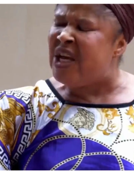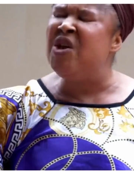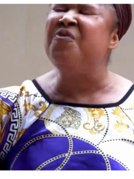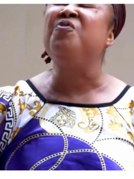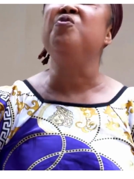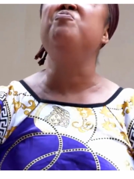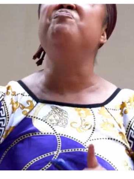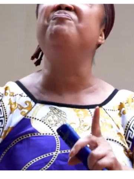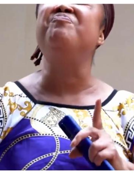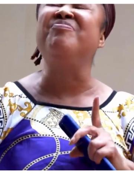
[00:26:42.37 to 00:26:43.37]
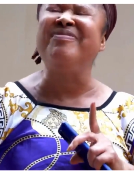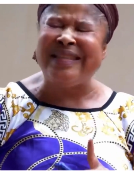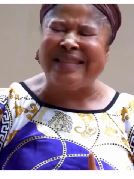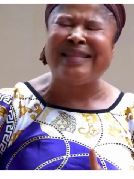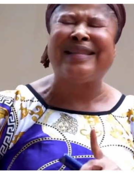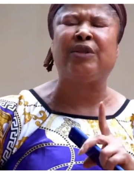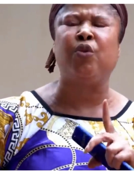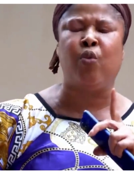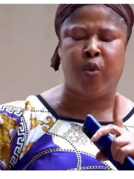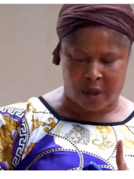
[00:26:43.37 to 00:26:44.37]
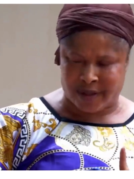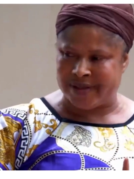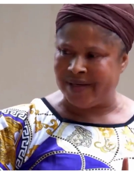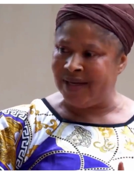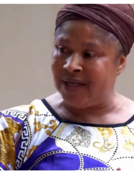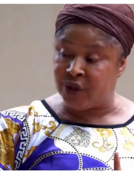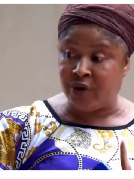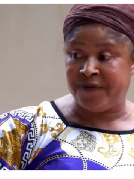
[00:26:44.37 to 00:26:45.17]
If you breathe this word to your